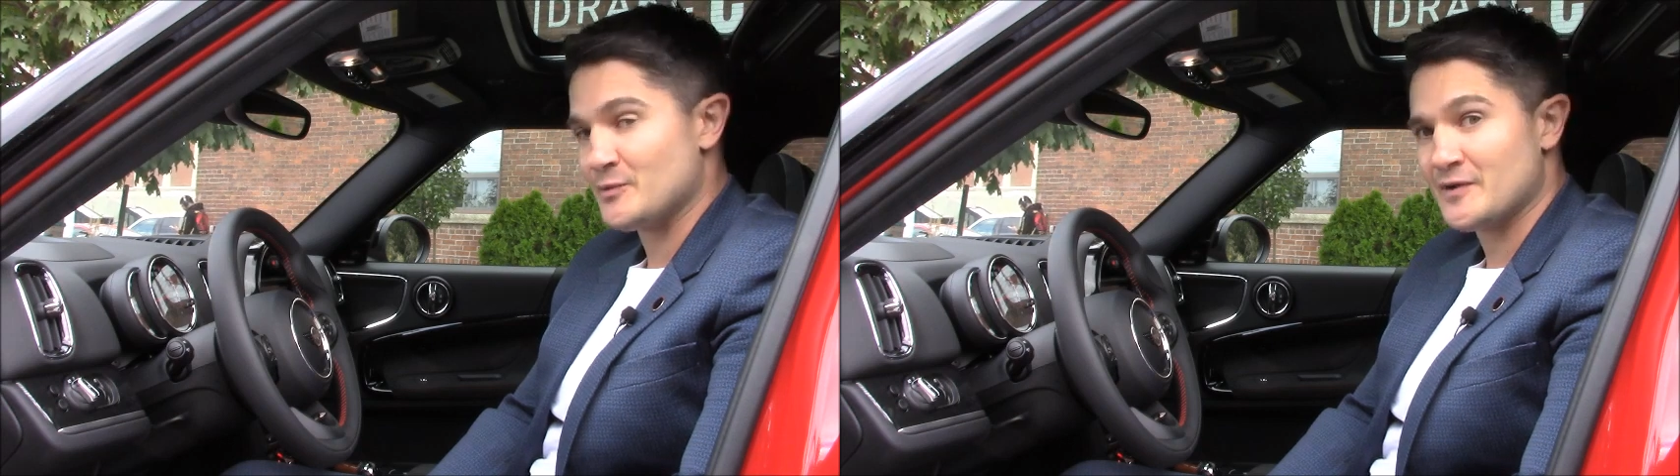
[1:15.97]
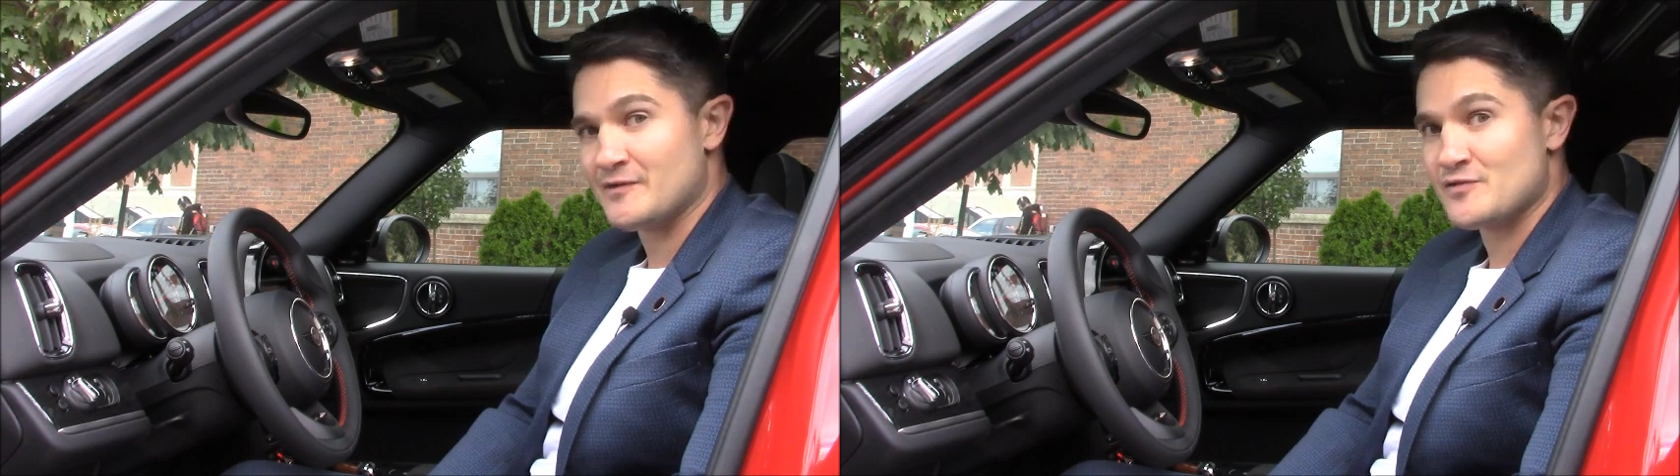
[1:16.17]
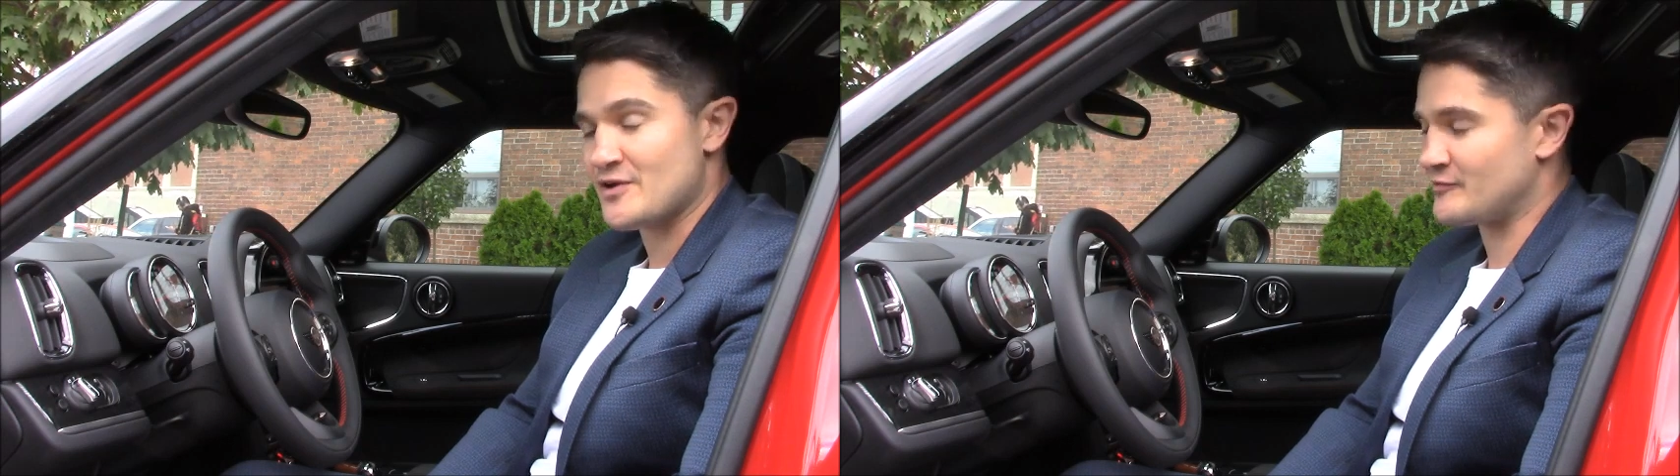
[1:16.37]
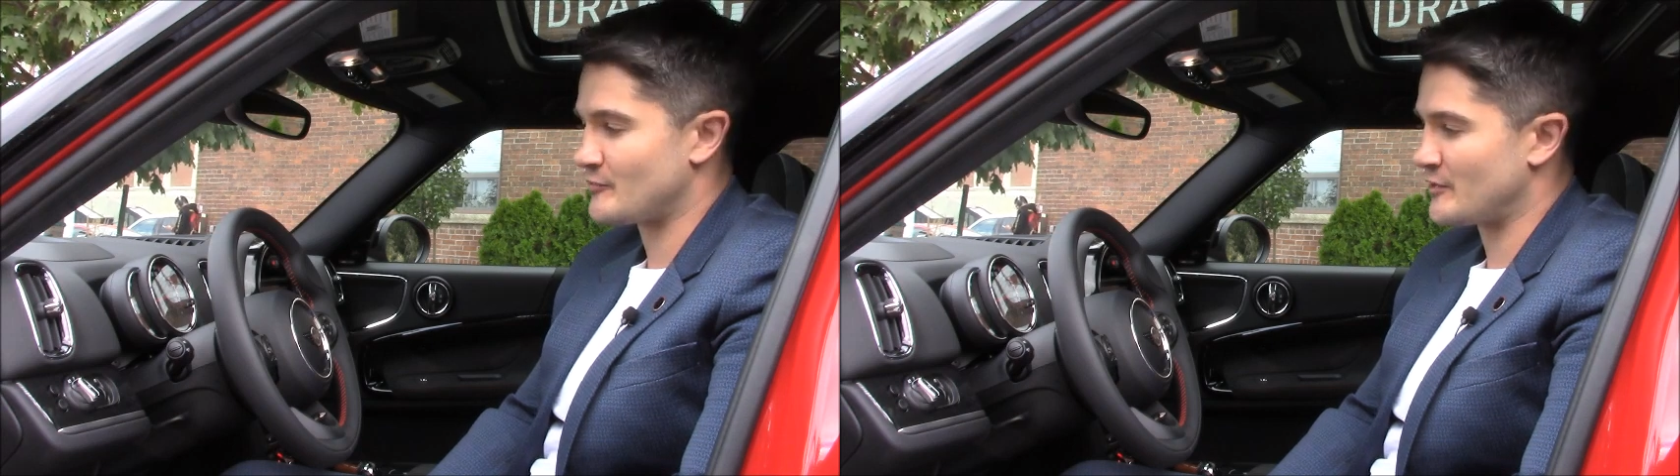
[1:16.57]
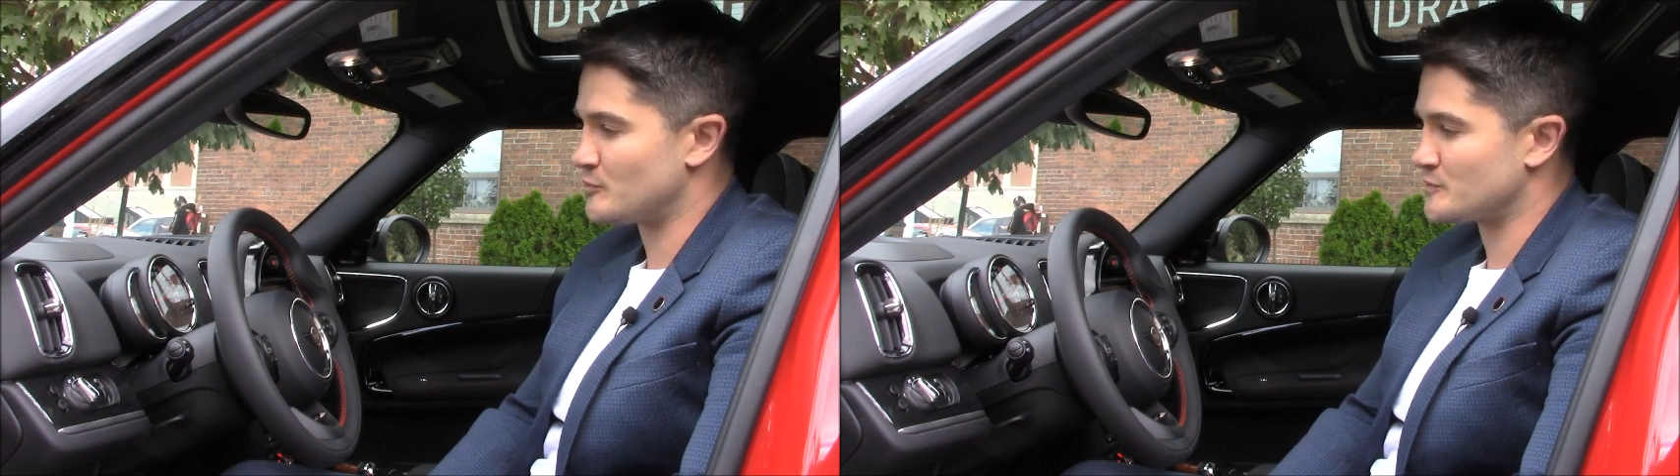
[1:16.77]
with over 300
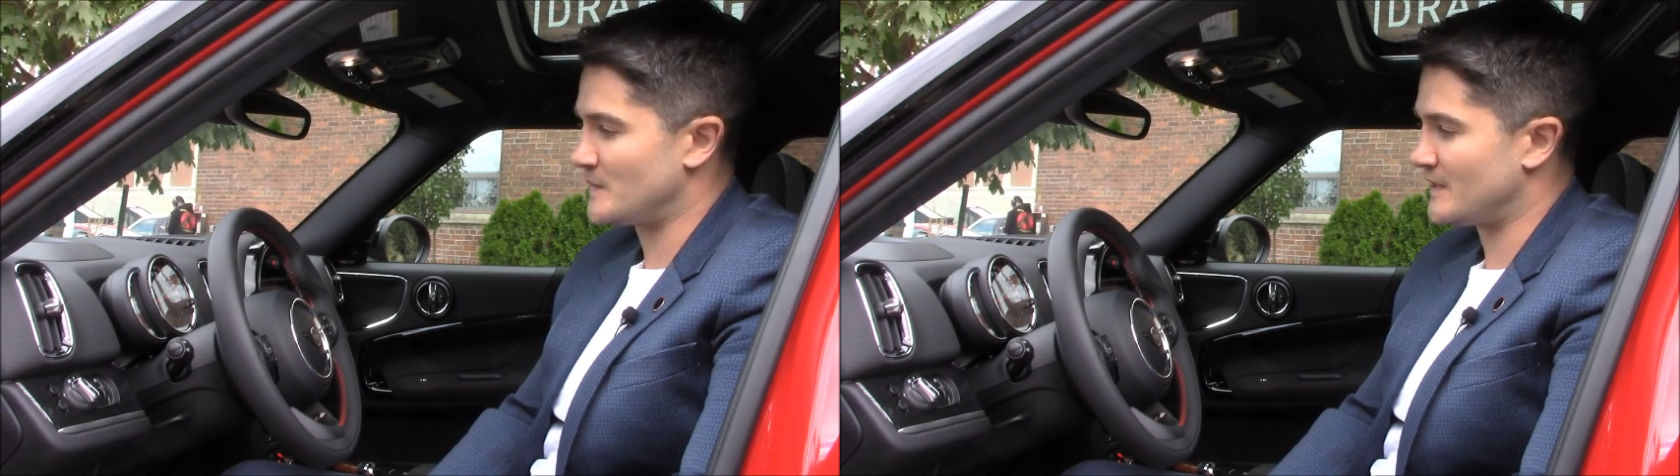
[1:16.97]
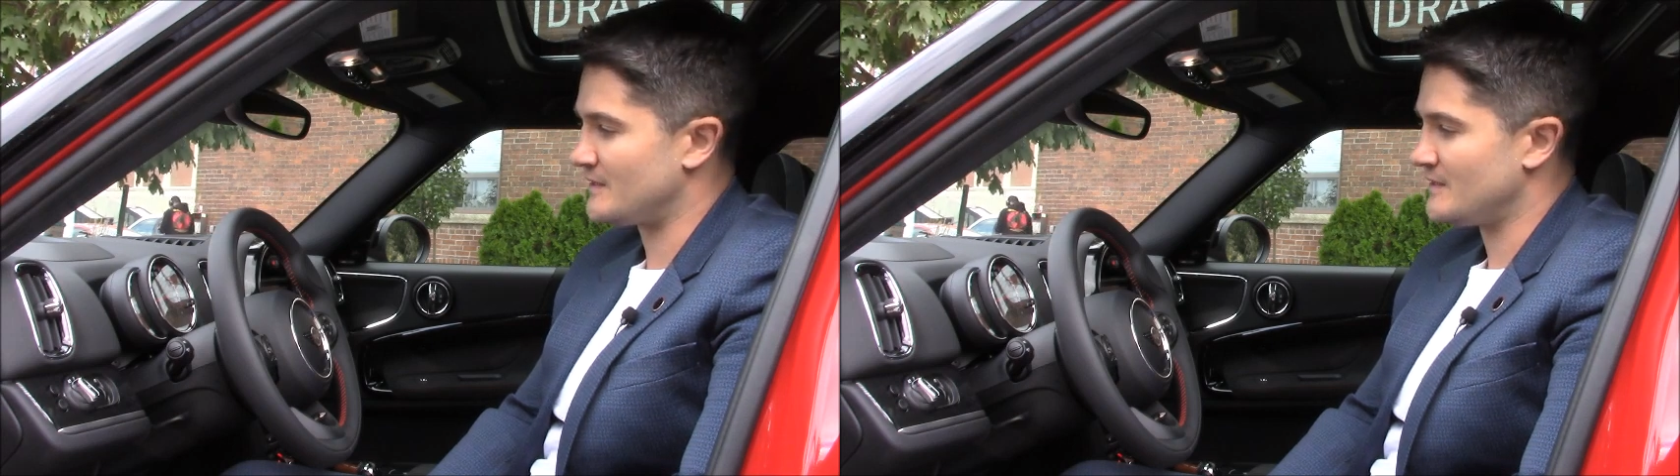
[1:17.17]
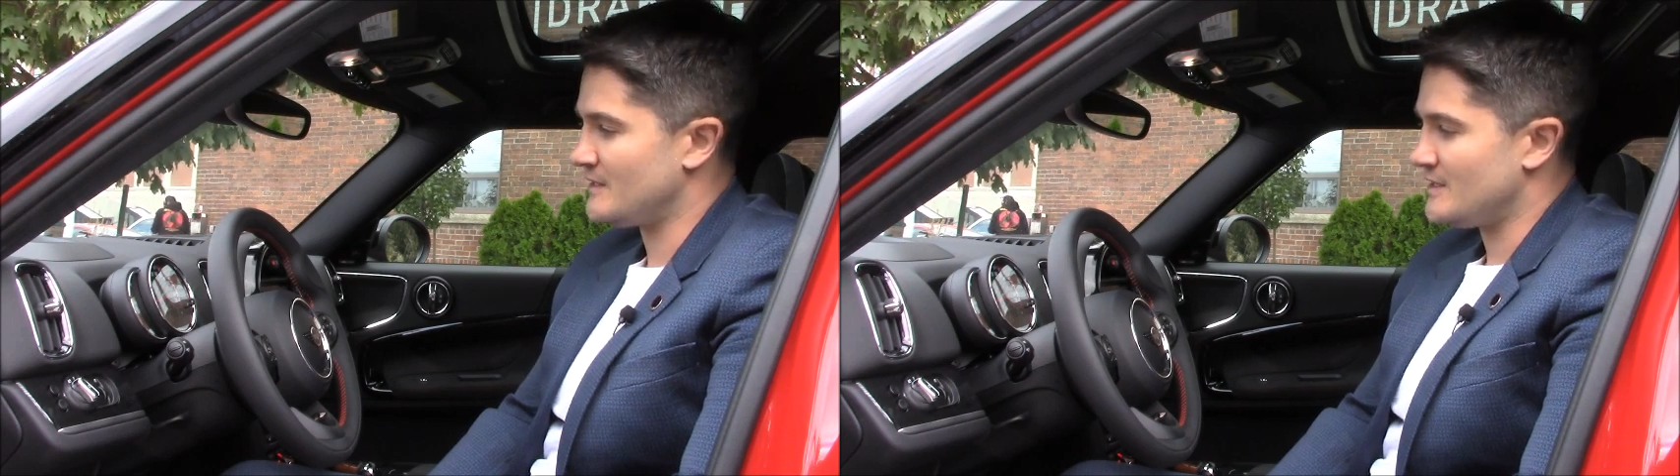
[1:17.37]
brake horsepower.